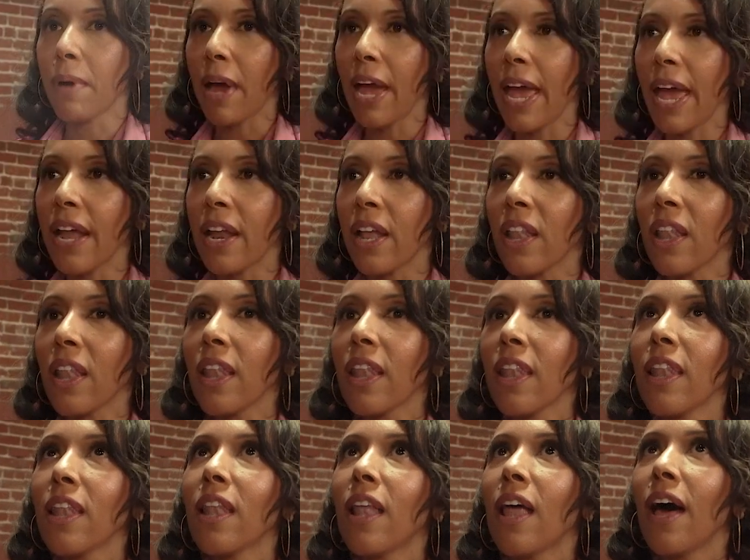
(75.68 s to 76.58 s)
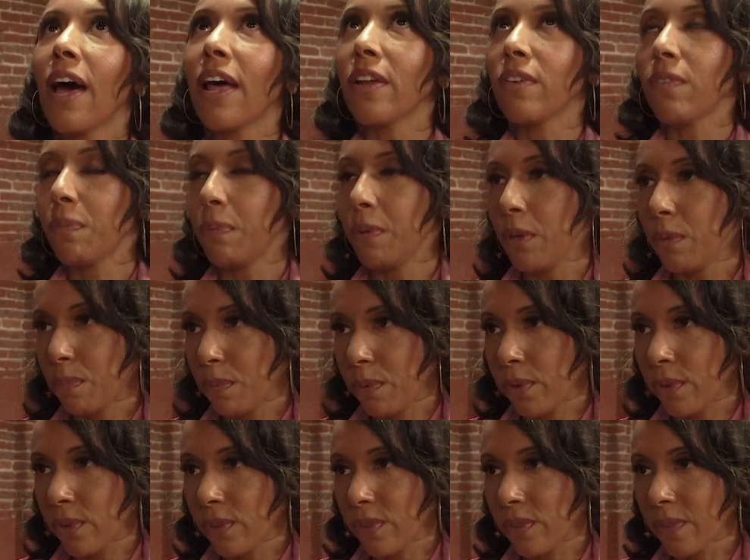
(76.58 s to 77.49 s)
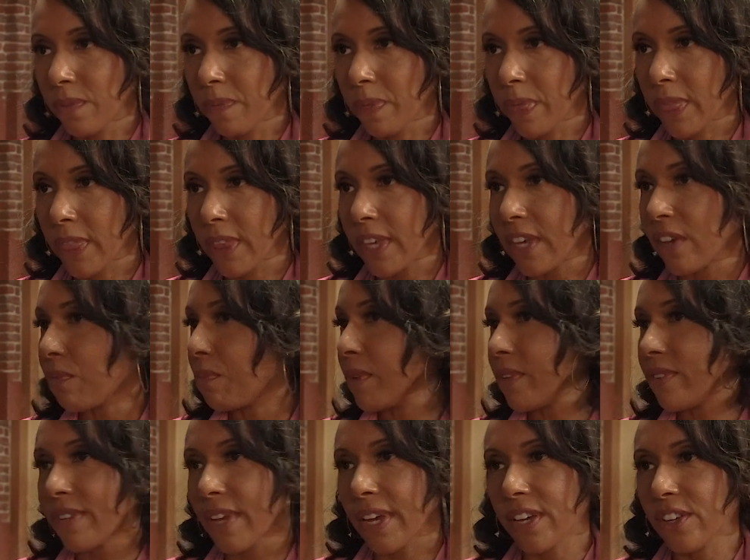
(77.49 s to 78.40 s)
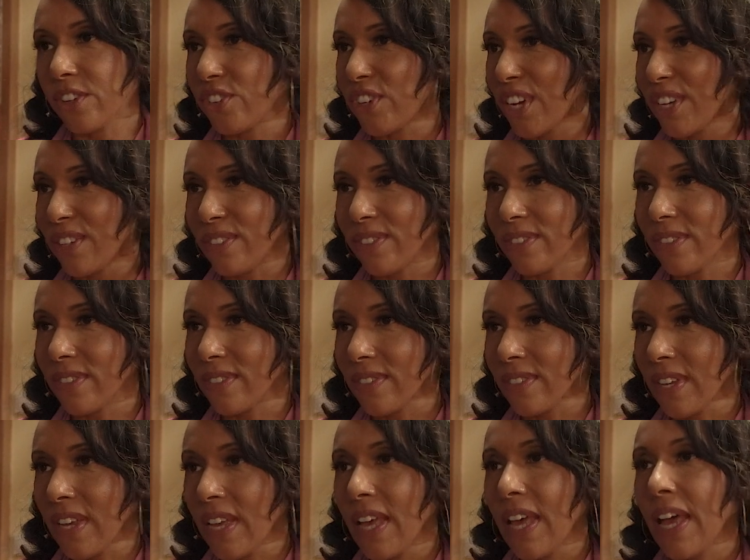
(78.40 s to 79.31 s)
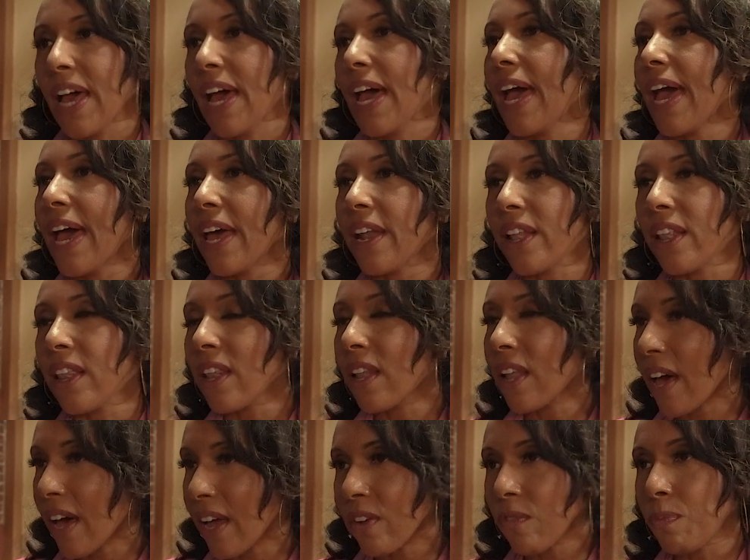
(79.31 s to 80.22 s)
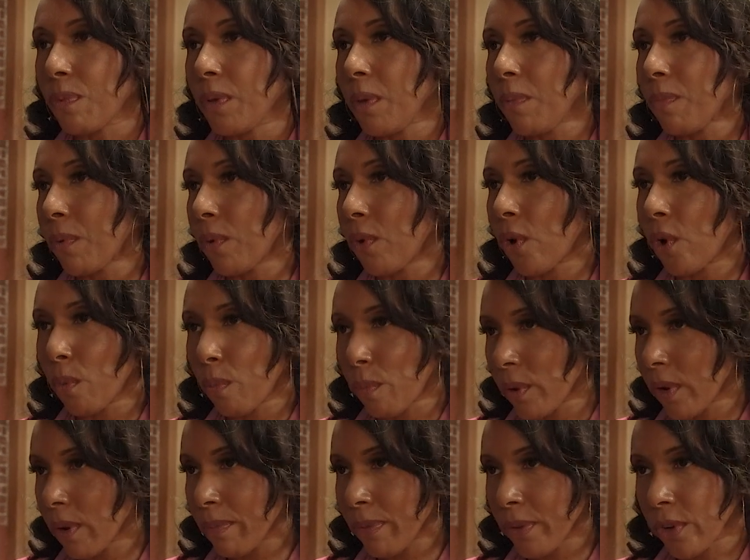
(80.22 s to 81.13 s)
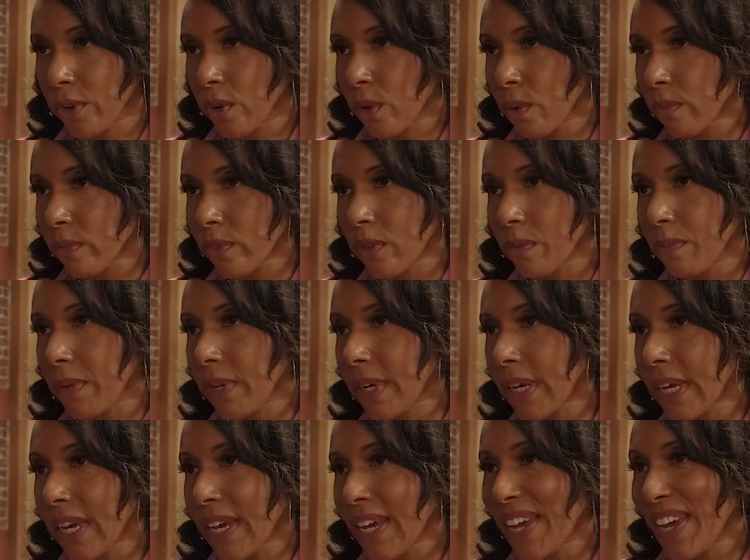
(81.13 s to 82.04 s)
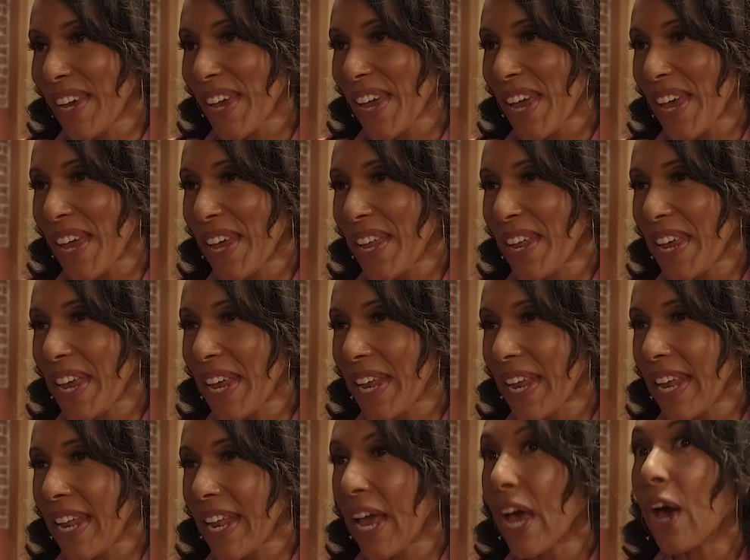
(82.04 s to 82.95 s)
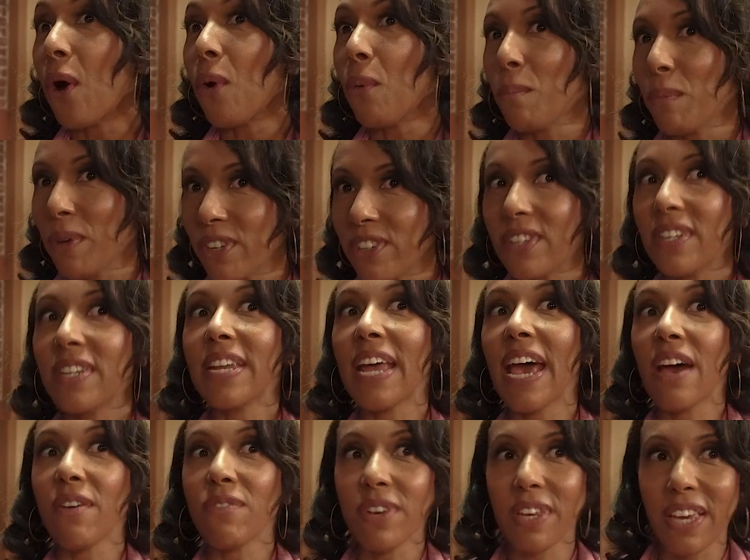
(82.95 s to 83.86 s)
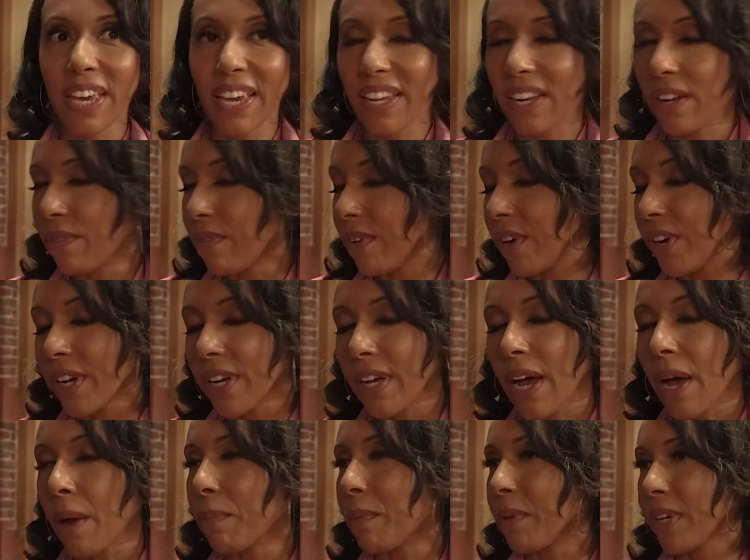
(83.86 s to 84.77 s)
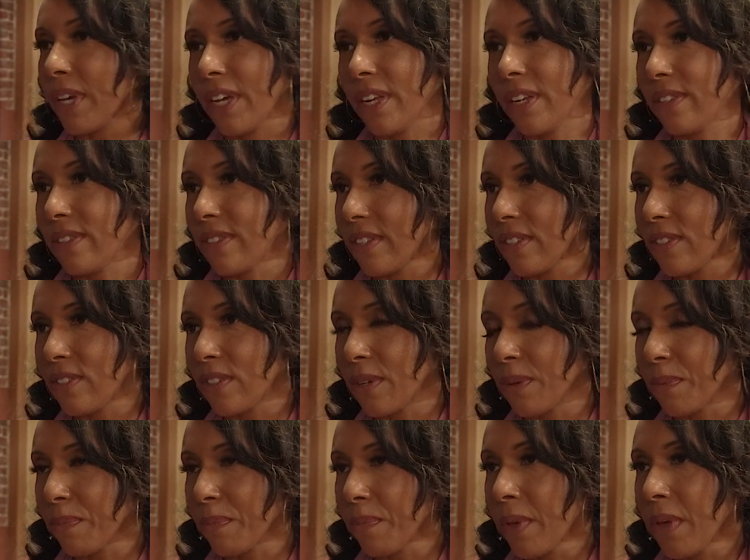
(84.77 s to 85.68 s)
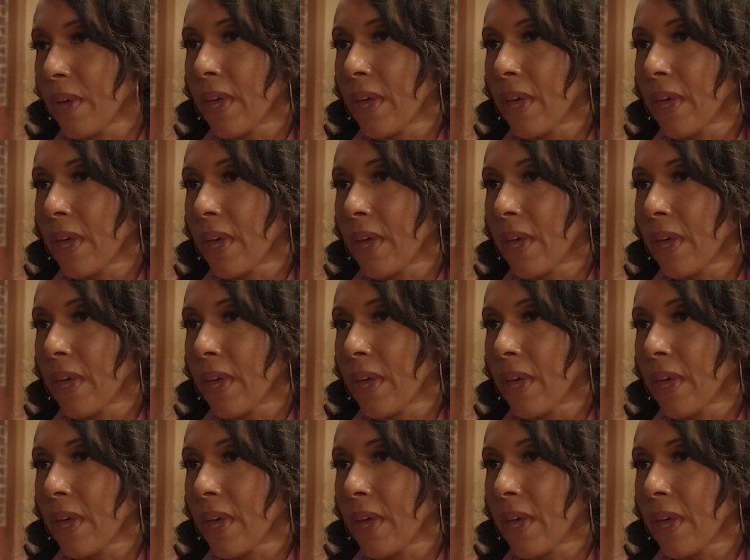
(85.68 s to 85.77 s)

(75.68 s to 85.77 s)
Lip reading: I had a lot of people give me second chances. I had a lot of people open up their home to me and help me to navigate a very complicated system.